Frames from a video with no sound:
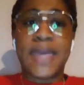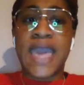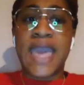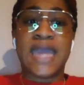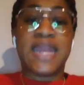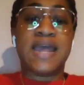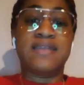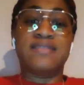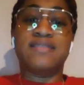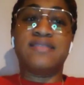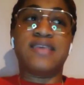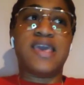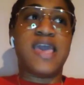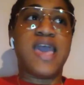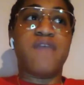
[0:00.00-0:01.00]
And not to
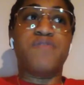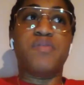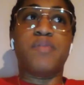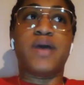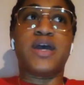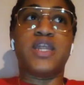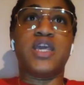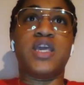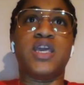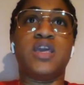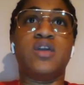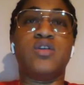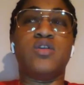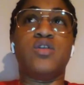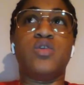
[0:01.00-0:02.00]
say
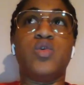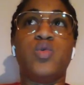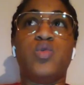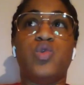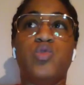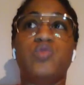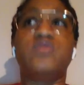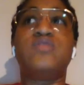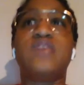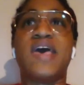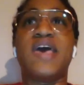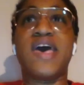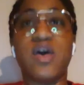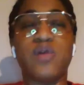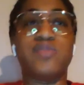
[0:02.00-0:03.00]
everybody who you
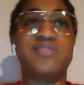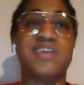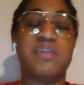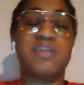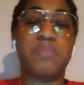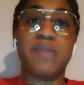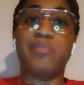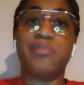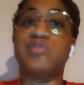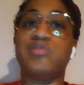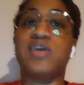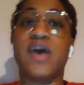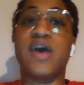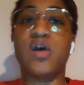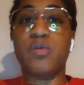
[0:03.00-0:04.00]
tell is going to be able to
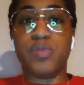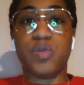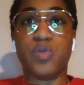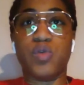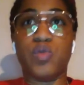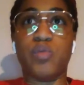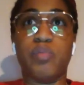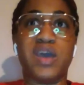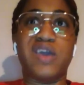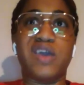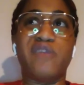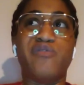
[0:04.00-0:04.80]
help you, but if